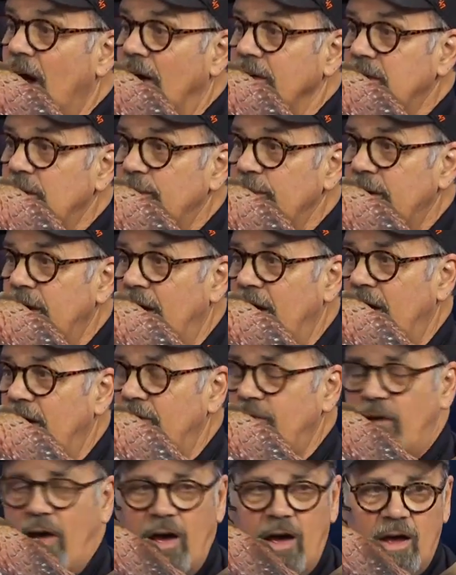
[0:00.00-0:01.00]
And then we
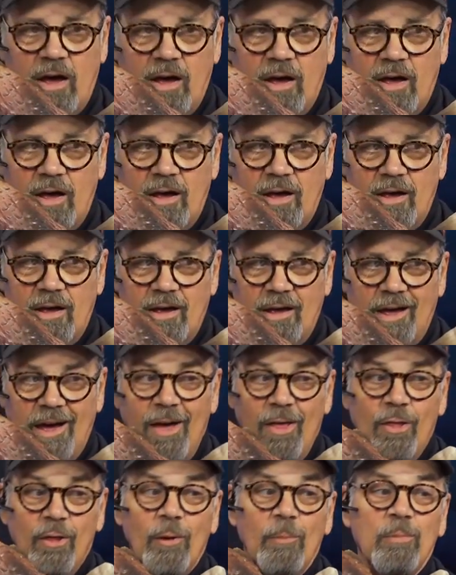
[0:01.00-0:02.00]
have
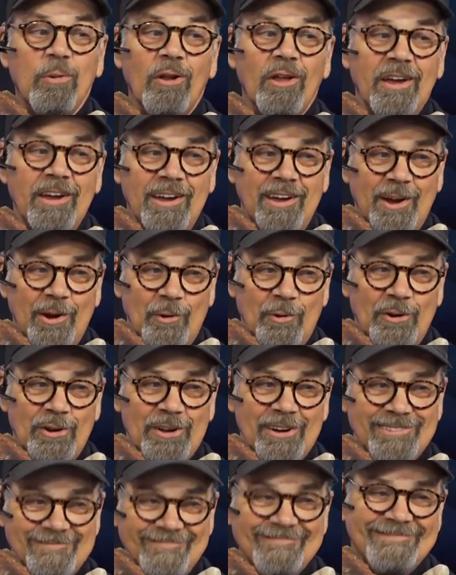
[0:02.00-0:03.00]
the play
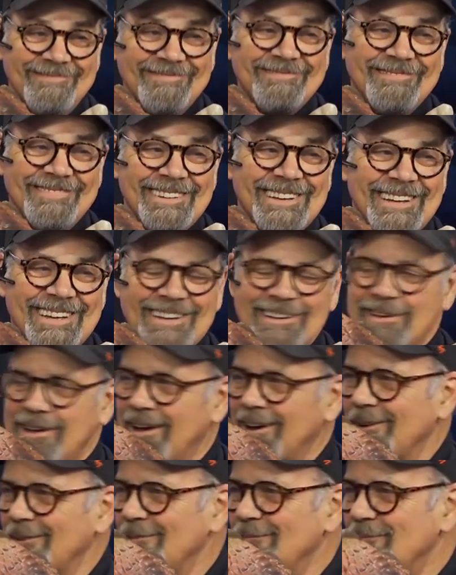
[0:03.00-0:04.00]
area. Oh mm.
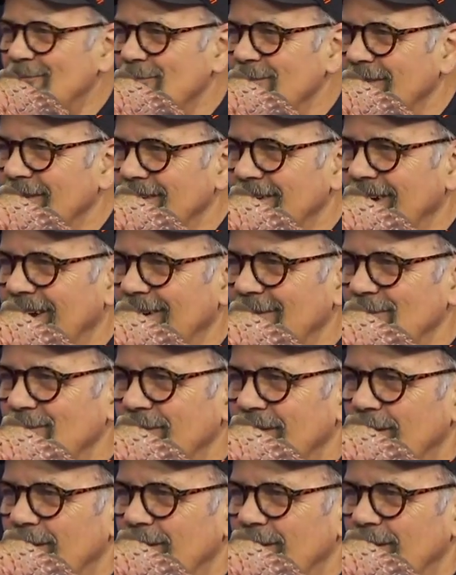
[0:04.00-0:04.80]
boy. Okay. Yep,